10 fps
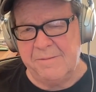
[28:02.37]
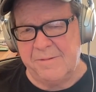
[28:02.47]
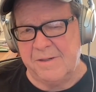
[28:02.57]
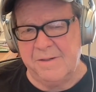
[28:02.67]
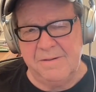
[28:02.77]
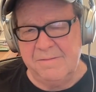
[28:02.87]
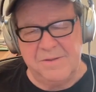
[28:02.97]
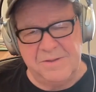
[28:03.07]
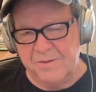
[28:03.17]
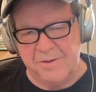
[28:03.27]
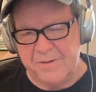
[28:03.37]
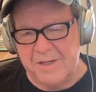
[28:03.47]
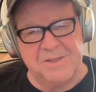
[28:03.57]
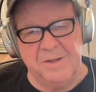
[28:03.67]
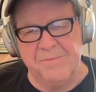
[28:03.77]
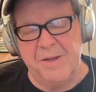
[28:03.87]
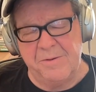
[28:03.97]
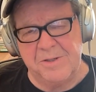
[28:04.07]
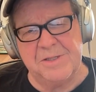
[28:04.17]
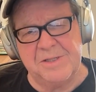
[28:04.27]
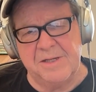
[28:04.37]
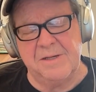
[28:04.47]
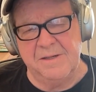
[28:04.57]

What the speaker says: weren't to arrest him; they were just